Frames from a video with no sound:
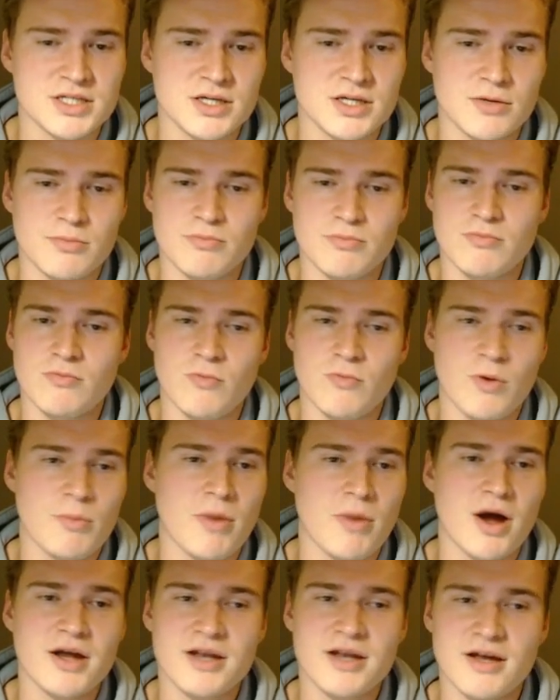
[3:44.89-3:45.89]
And we
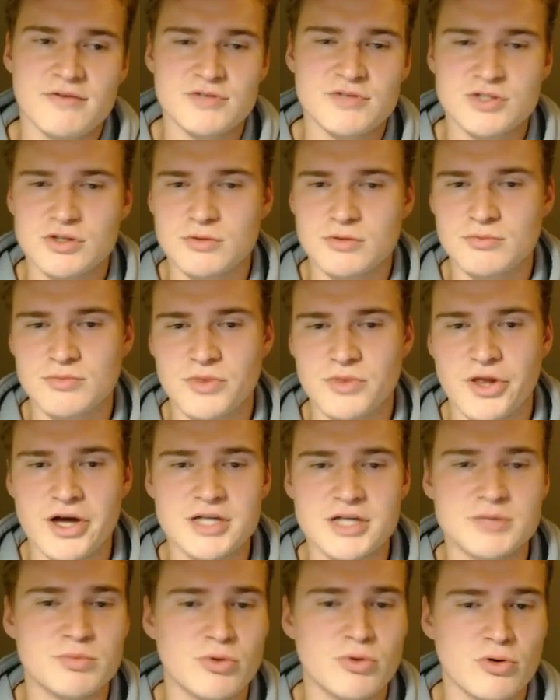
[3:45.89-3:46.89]
might have some
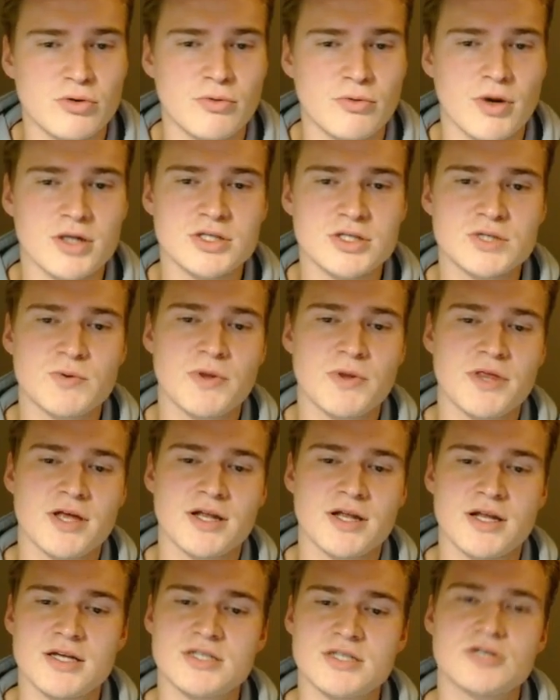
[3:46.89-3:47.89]
nice bull runs within
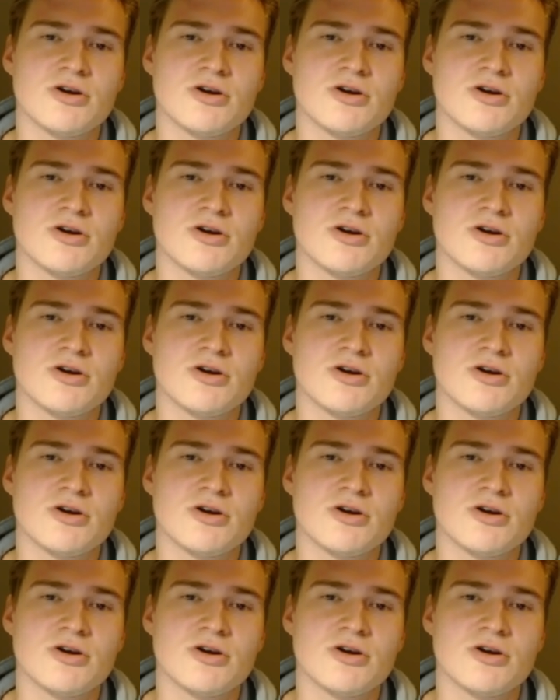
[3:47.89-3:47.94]
this.